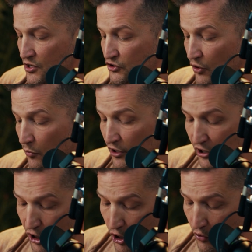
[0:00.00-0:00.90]
So we're going
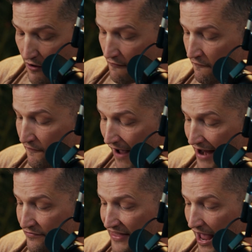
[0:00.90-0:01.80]
to go
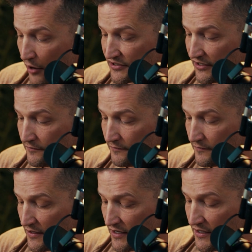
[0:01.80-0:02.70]
5,000
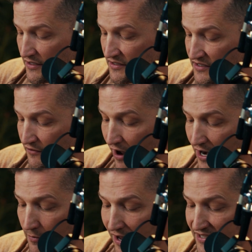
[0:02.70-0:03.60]

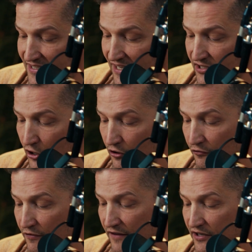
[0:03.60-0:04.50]
divided by
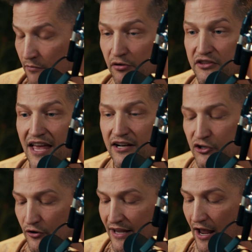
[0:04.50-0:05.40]
650, put that
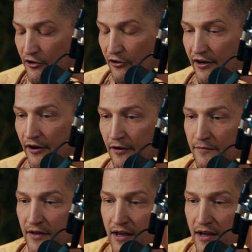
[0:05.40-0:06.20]
into your calculator,